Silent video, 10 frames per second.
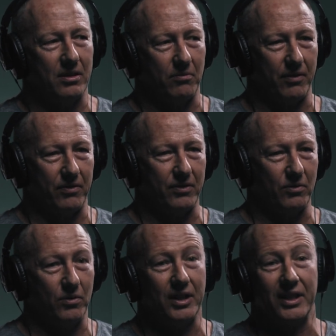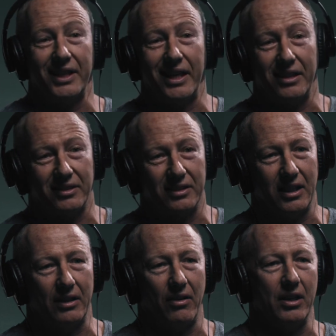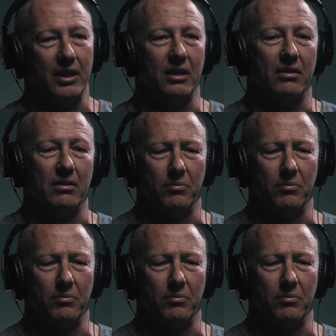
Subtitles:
as in preference to working against it and thinking